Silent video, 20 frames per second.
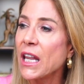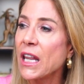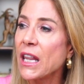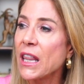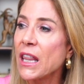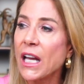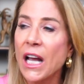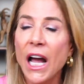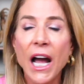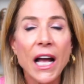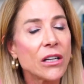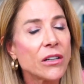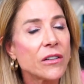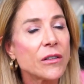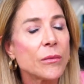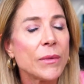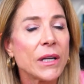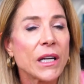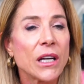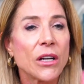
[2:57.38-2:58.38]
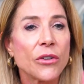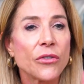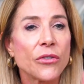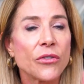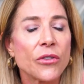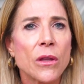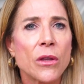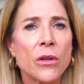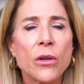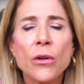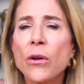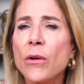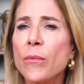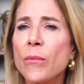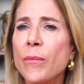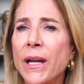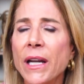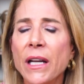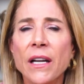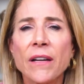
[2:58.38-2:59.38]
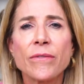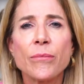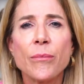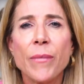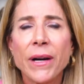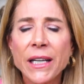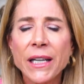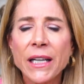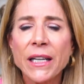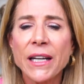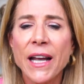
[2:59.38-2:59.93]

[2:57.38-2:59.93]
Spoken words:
the guy looked at me and goes, you don't make enough money to